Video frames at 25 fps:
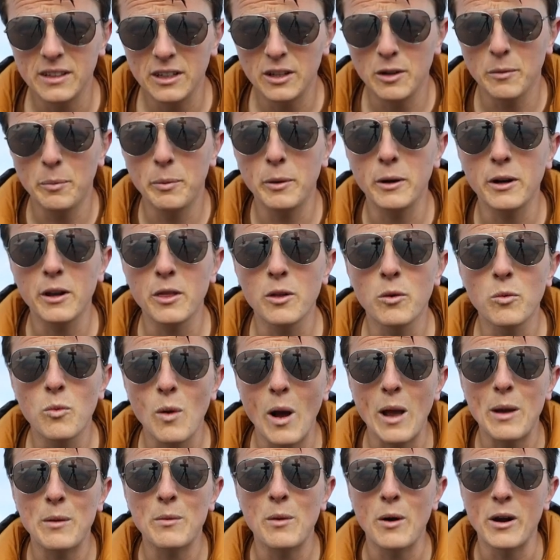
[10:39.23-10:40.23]
you're putting the
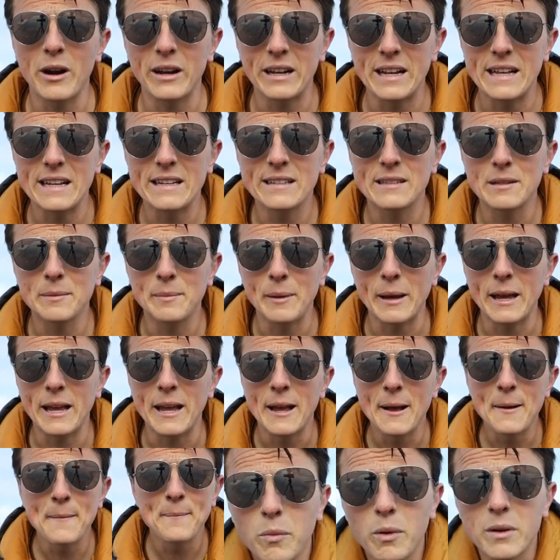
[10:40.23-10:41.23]
weight where it needs to
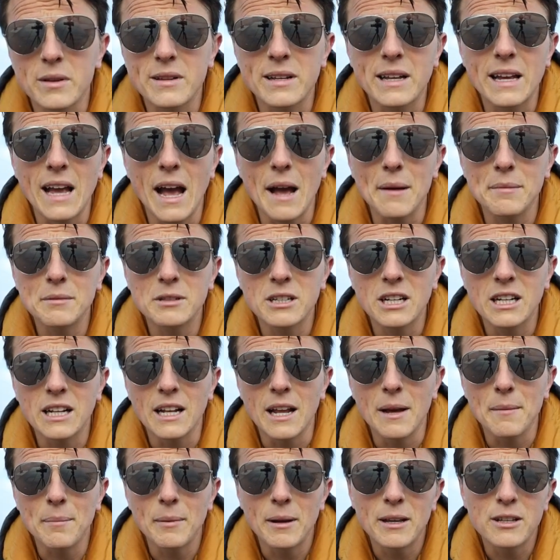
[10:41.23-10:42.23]
be, whereas the capture
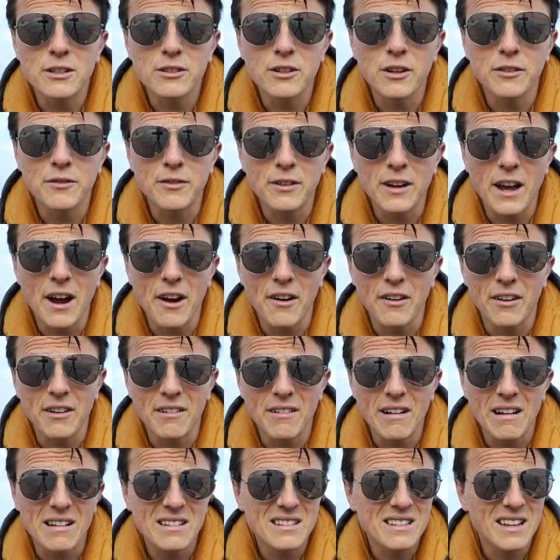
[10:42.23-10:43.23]
clip is good for carrying
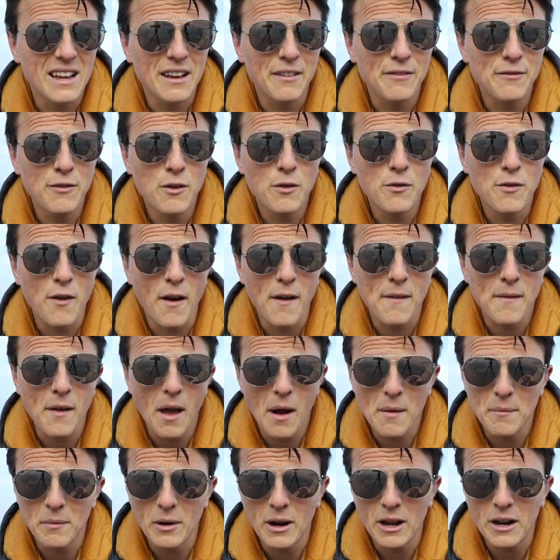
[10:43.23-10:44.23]
around, say, a full frame
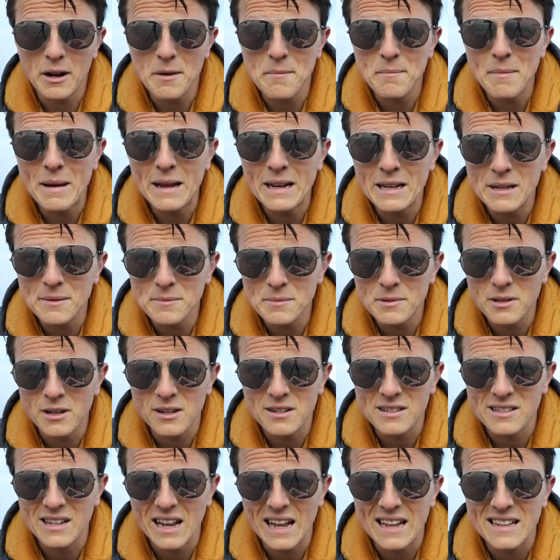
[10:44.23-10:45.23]
camera and a medium
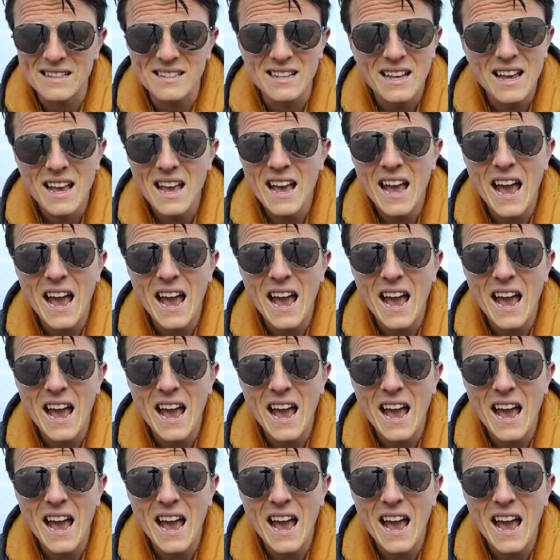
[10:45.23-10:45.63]
sized lens.